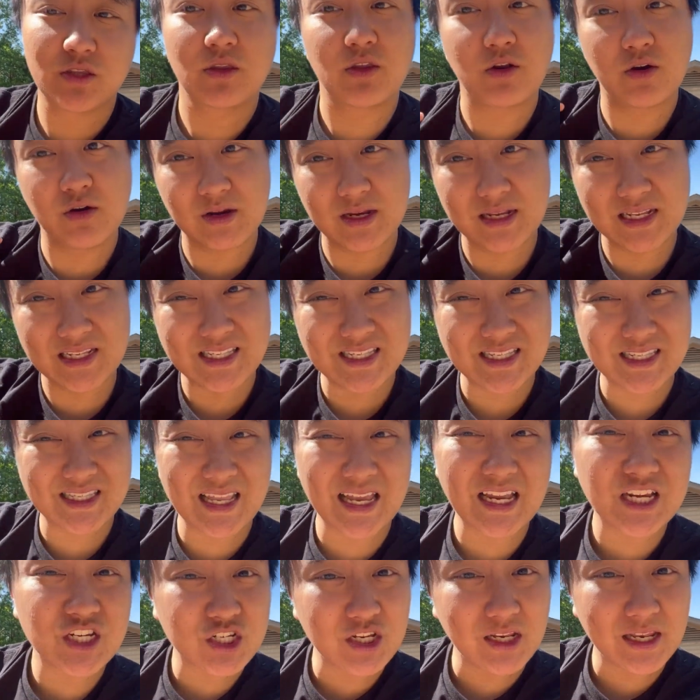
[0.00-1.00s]
They're
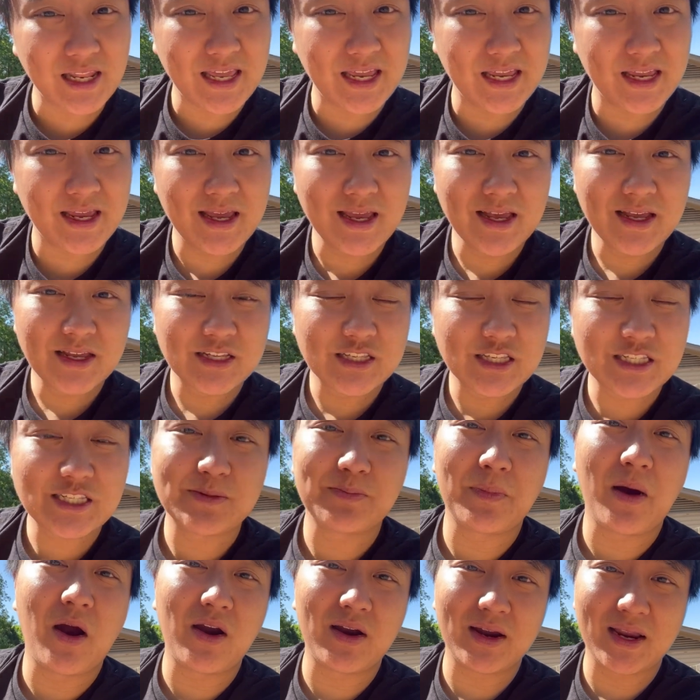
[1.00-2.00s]
instinctually
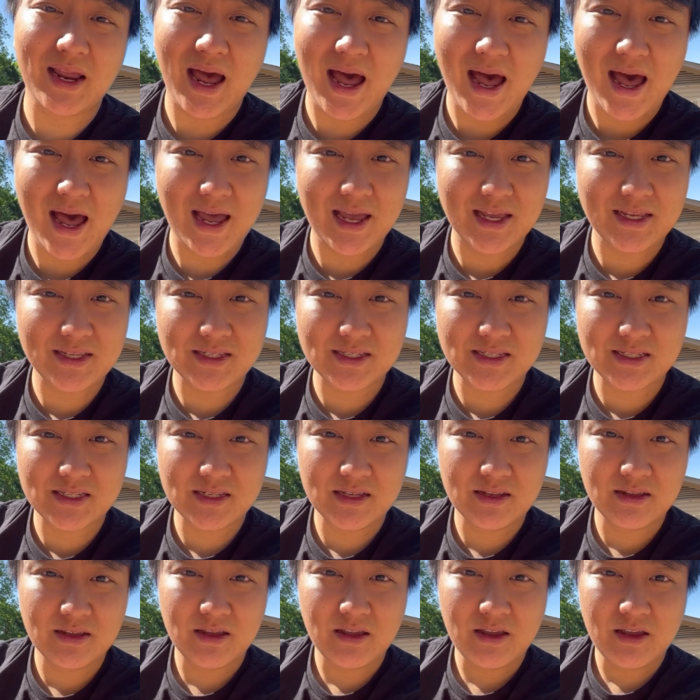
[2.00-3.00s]
smart, guys,
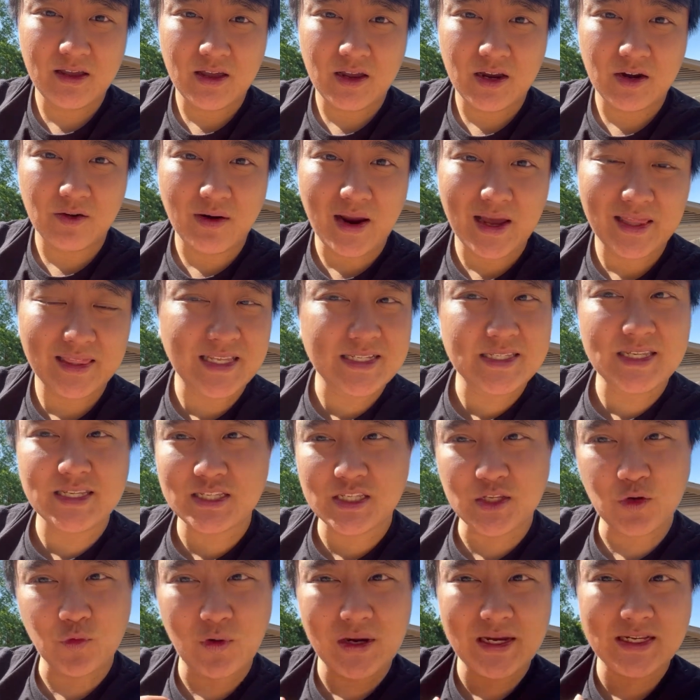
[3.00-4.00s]
right? This is
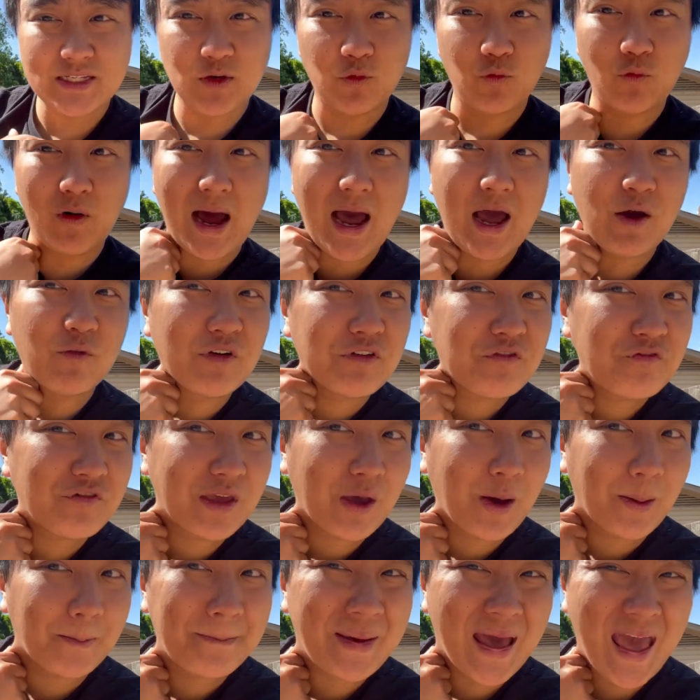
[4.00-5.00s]
the reason why we
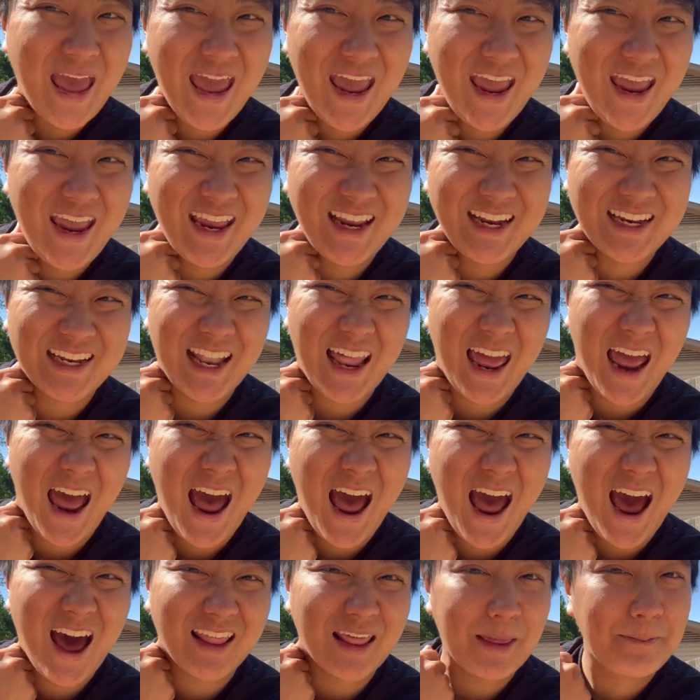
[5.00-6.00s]
feel pain. Like,
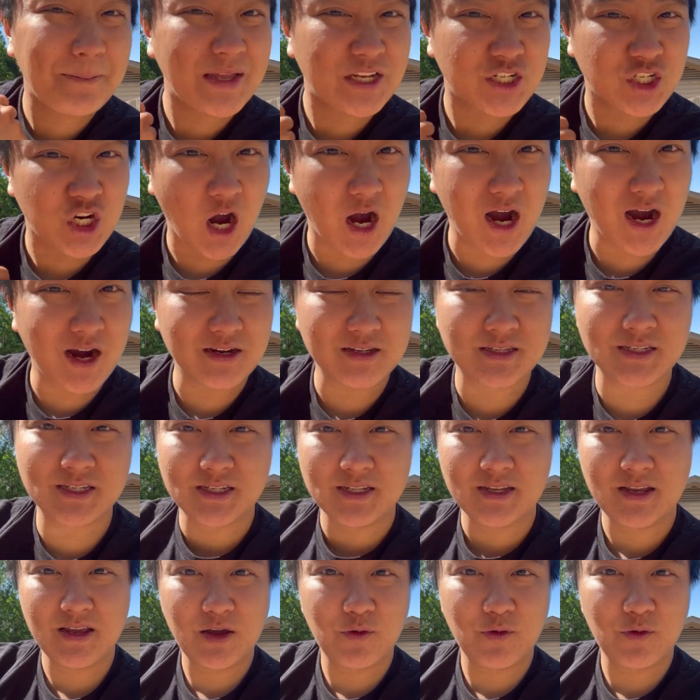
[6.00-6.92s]
ah, that bitch hurts.